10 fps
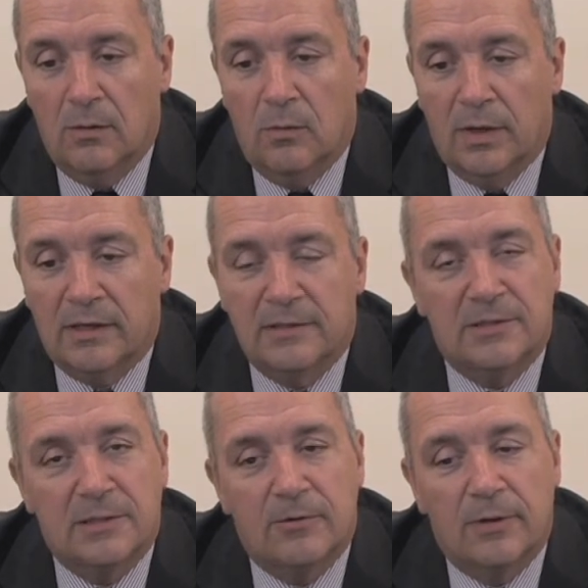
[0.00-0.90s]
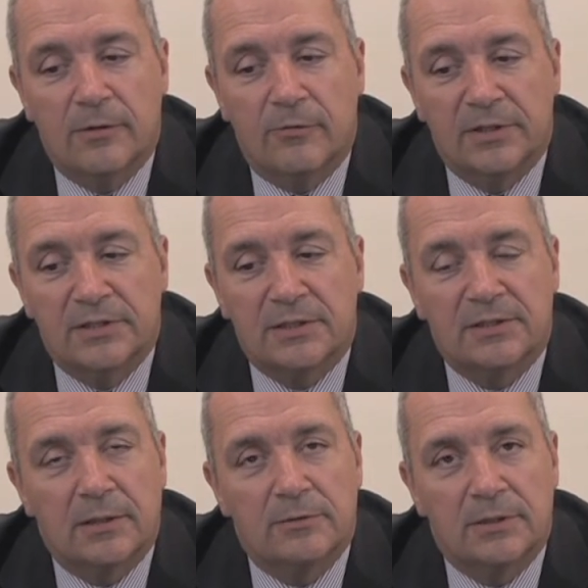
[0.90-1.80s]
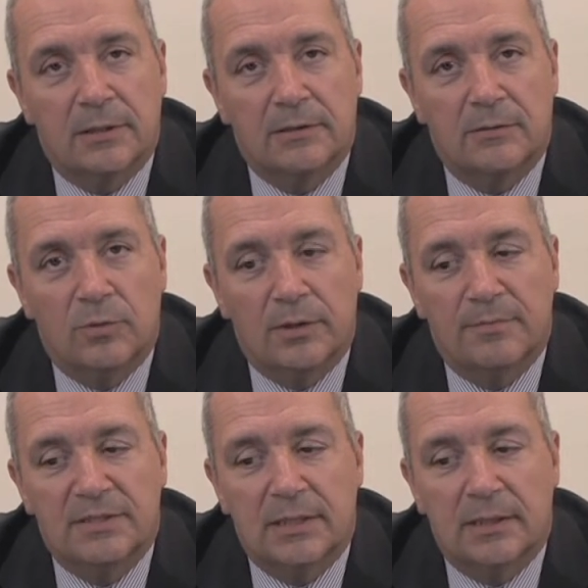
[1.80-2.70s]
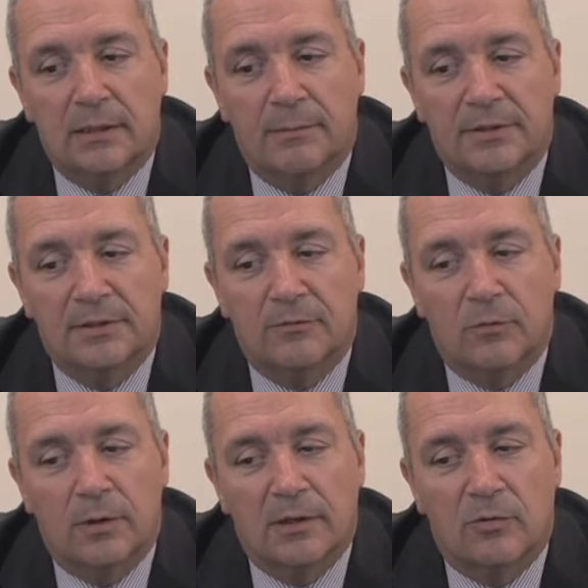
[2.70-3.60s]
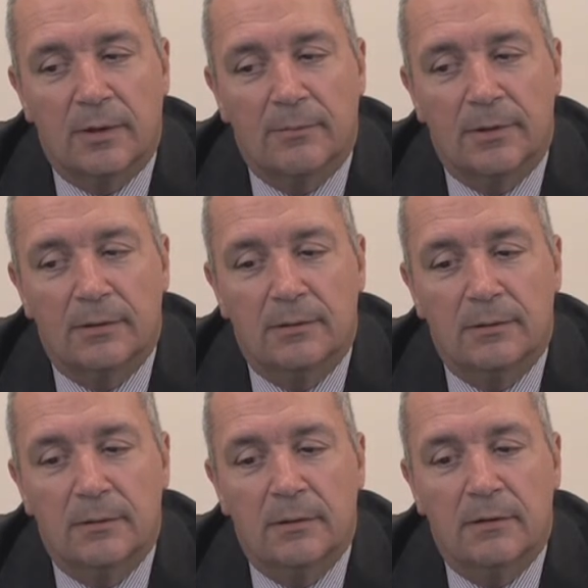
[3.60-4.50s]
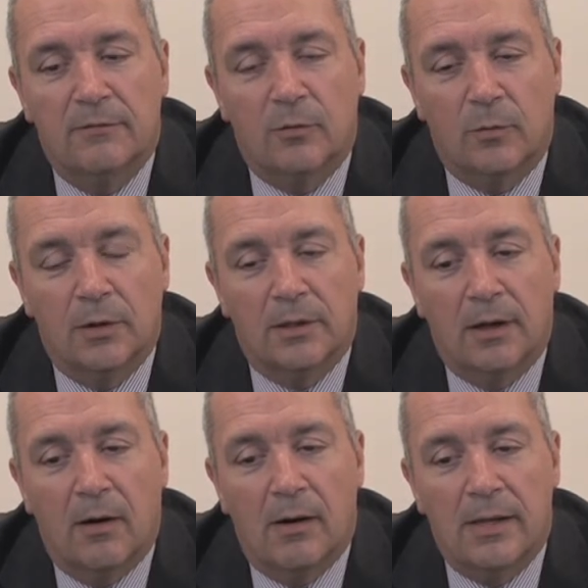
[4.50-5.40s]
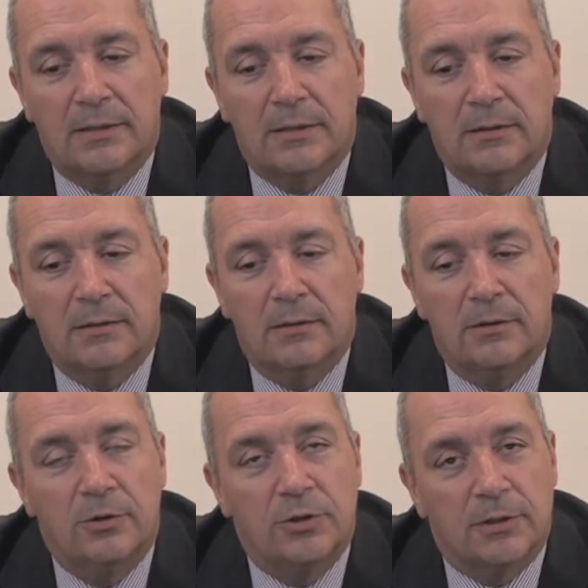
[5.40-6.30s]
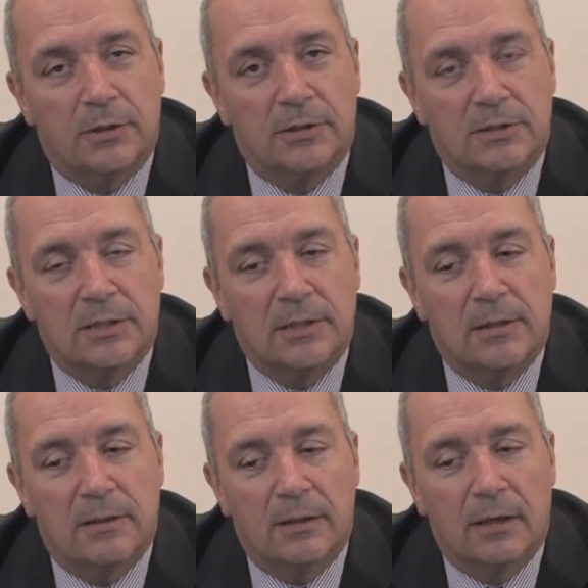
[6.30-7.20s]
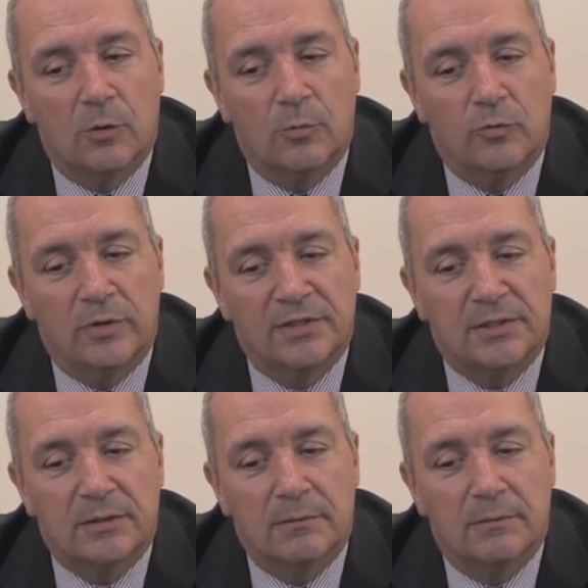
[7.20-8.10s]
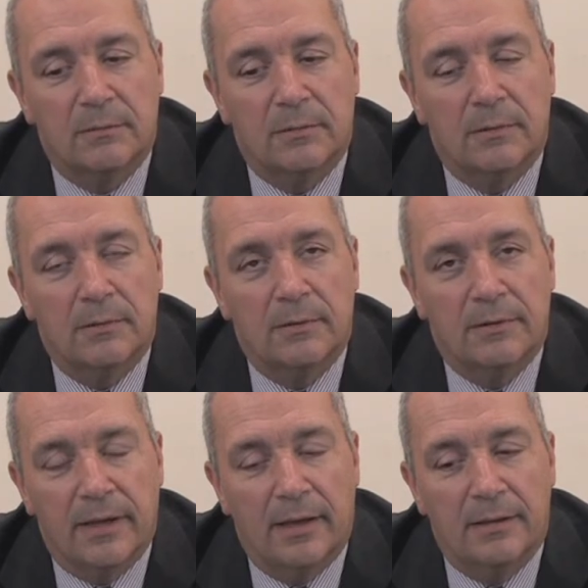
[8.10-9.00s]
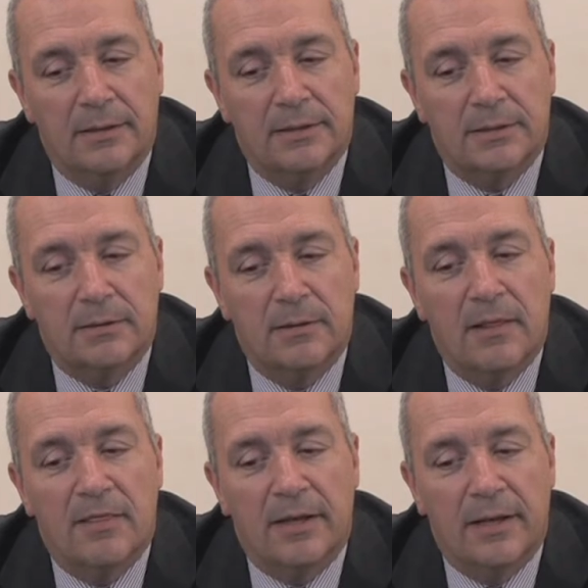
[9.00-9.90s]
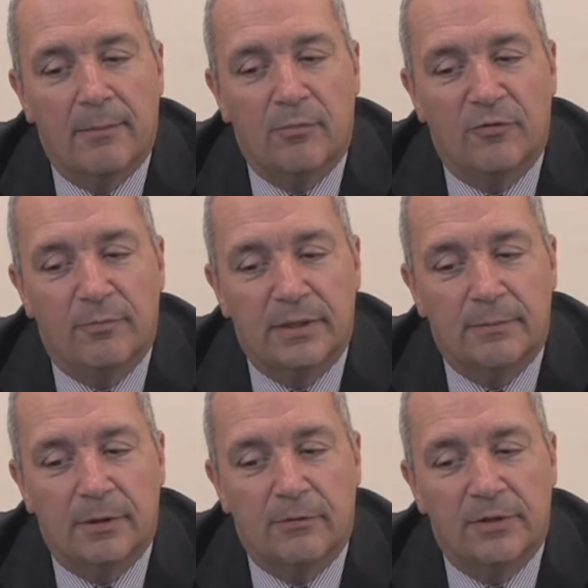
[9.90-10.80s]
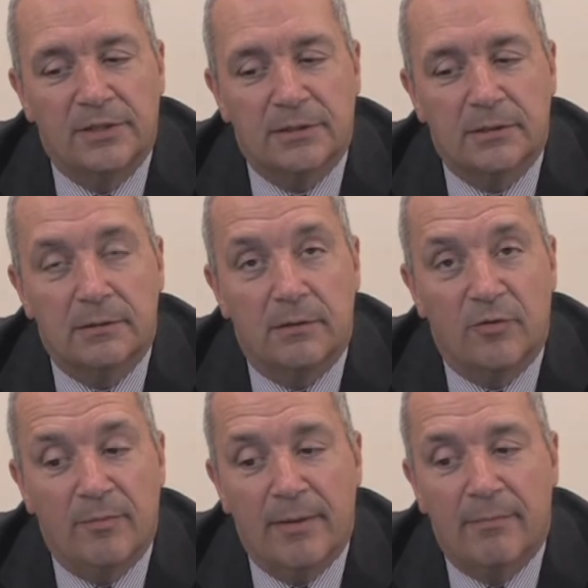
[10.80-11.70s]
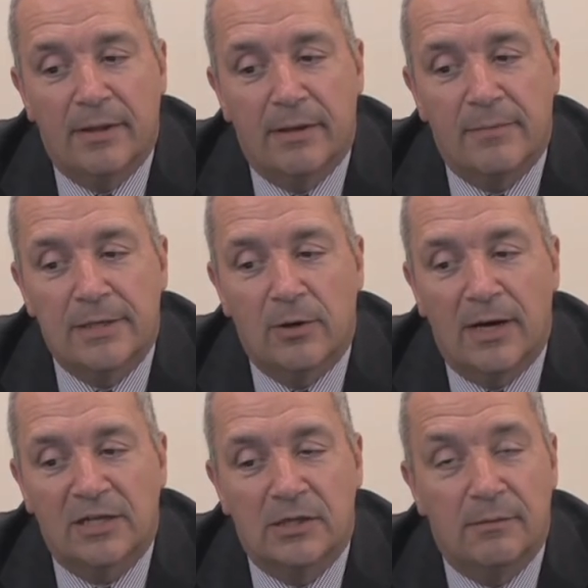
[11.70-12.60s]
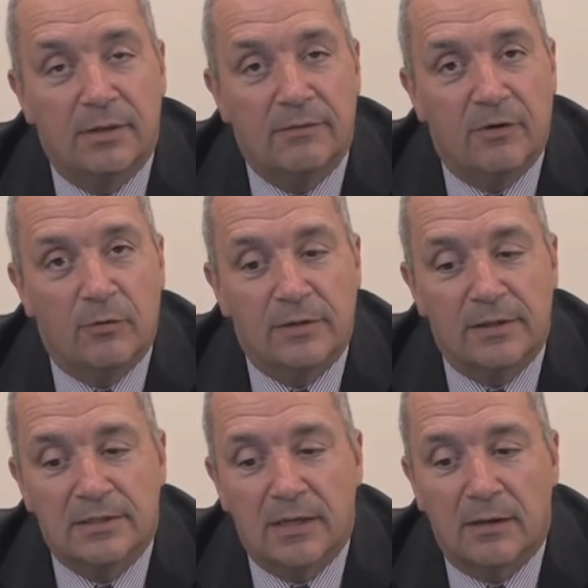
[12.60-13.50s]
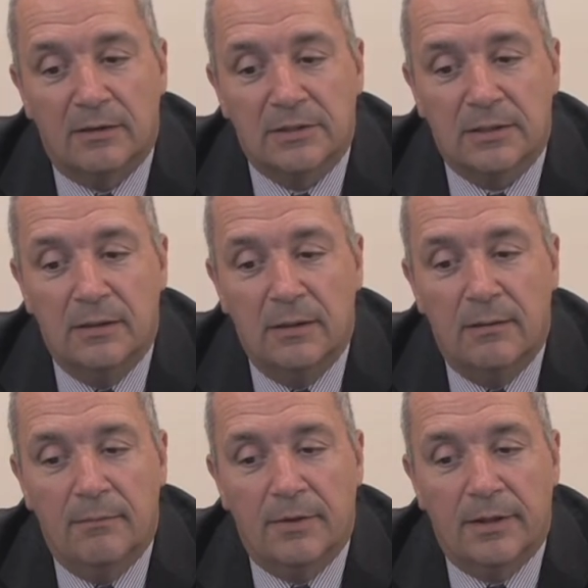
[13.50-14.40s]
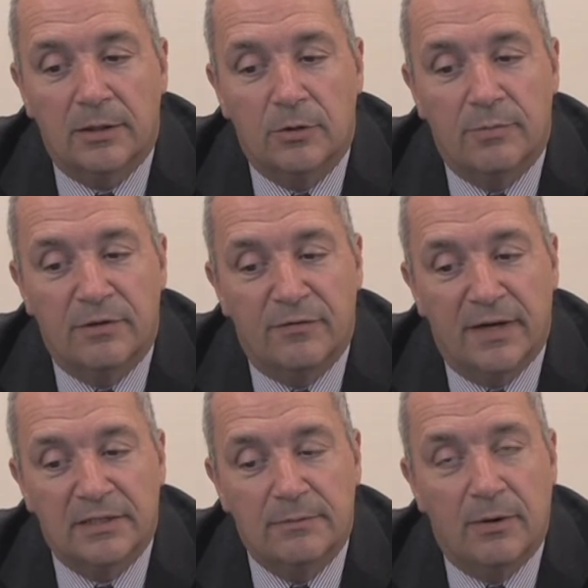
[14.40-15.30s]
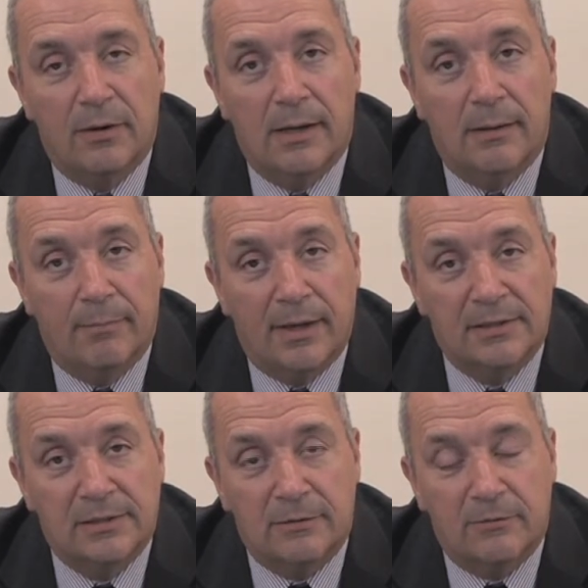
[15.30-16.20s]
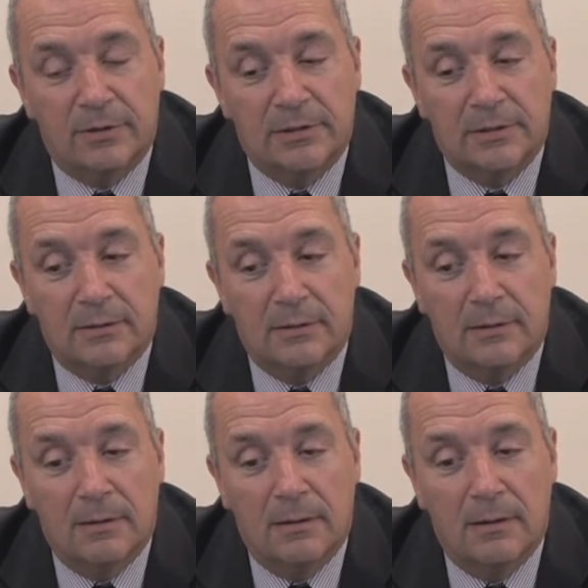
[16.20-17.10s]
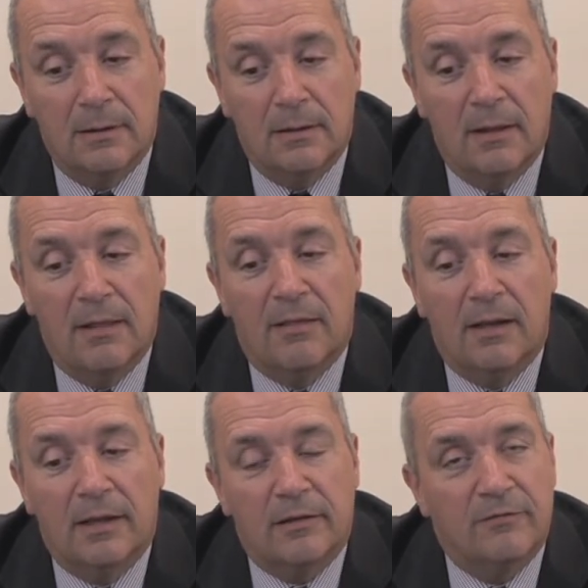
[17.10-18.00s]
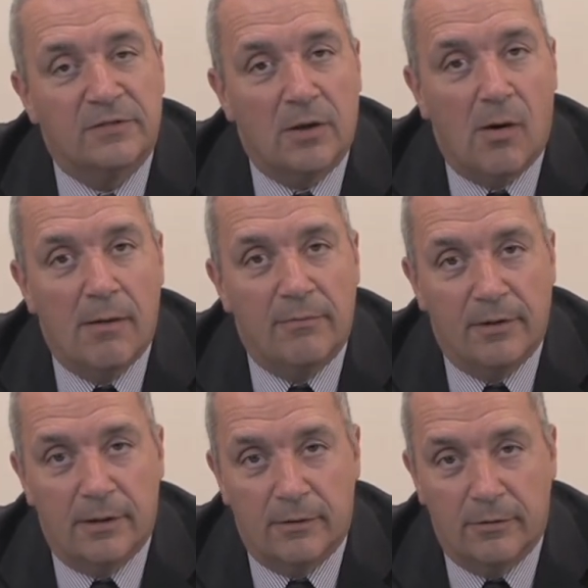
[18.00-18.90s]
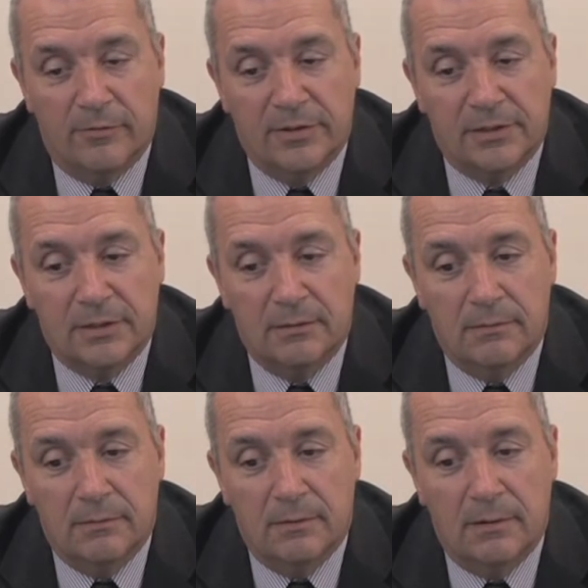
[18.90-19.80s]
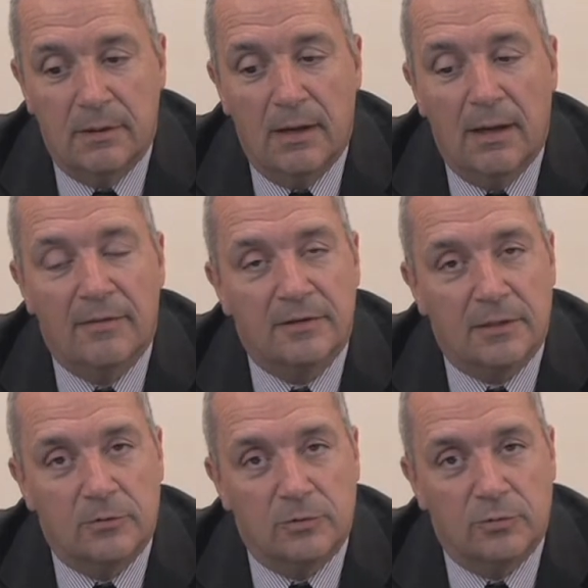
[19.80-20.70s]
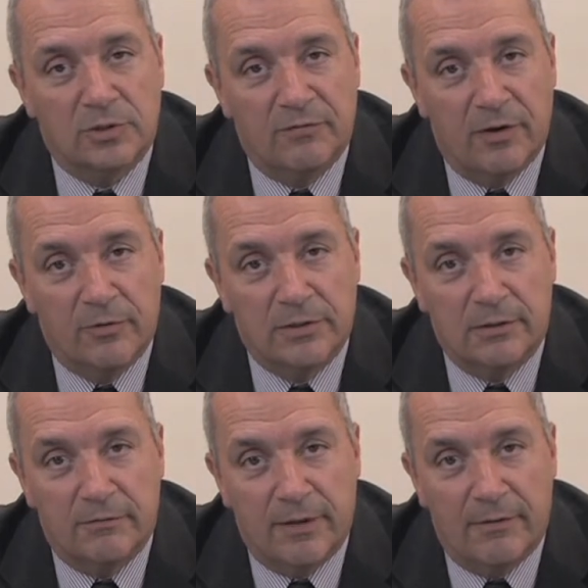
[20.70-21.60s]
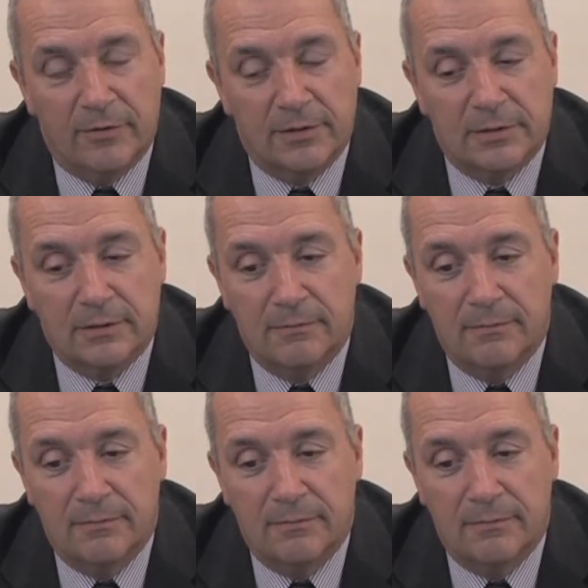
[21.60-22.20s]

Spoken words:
When considering the risk associated with a particular piece of work equipment for work at height, you should consider the global risk. That is, the number of people at risk, and remember they may not actually be involved in the task, but they could be affected by it and placed at risk, the length of time they are at risk, and the total severity of that risk.